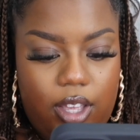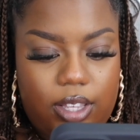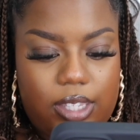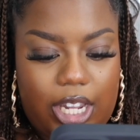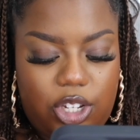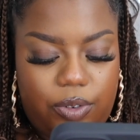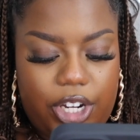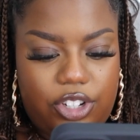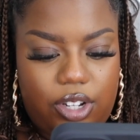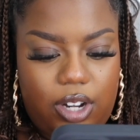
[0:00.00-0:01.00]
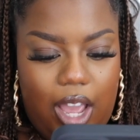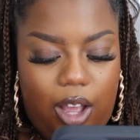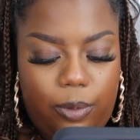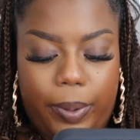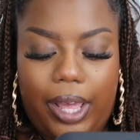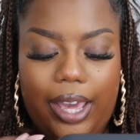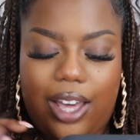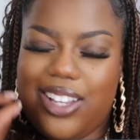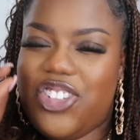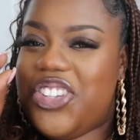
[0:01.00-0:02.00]
Saturation, I'll
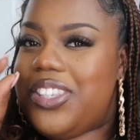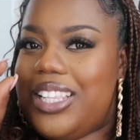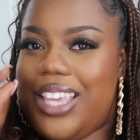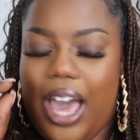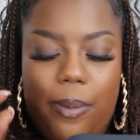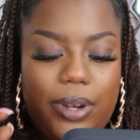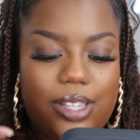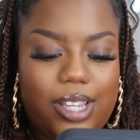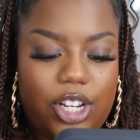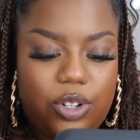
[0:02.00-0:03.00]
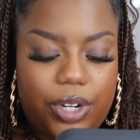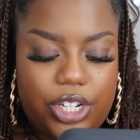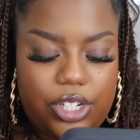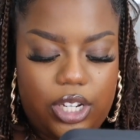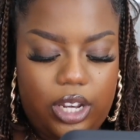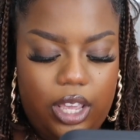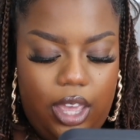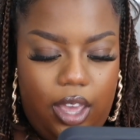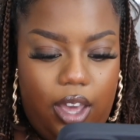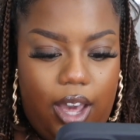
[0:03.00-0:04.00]
apply just a tad bit of saturation.
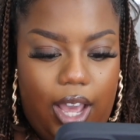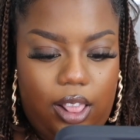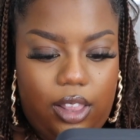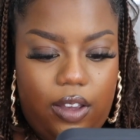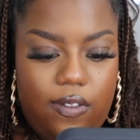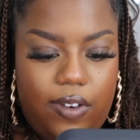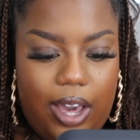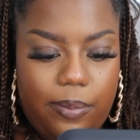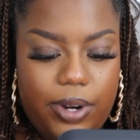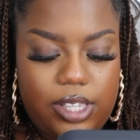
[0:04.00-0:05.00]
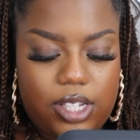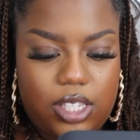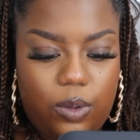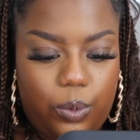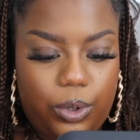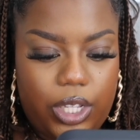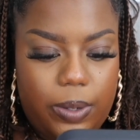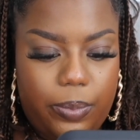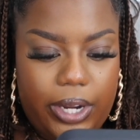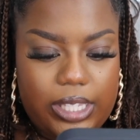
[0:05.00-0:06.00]
I love vibrance because it really
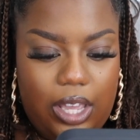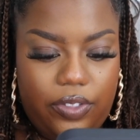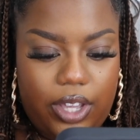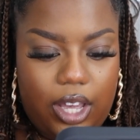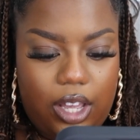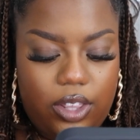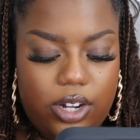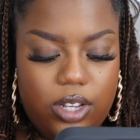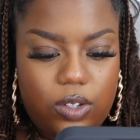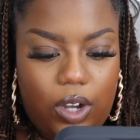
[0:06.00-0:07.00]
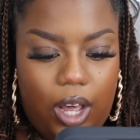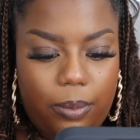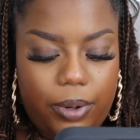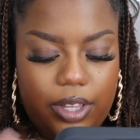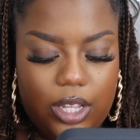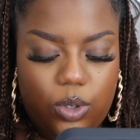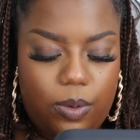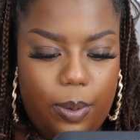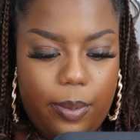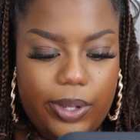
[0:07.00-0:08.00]
brings out the color, so I'll bring that to
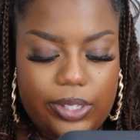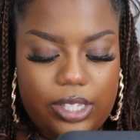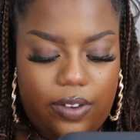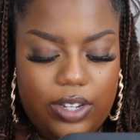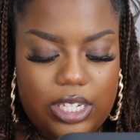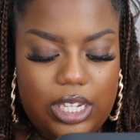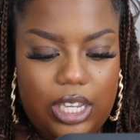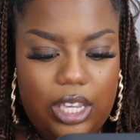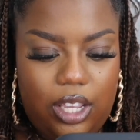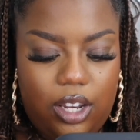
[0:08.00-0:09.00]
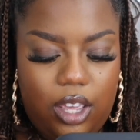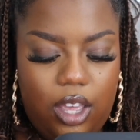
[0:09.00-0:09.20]
maybe about 17.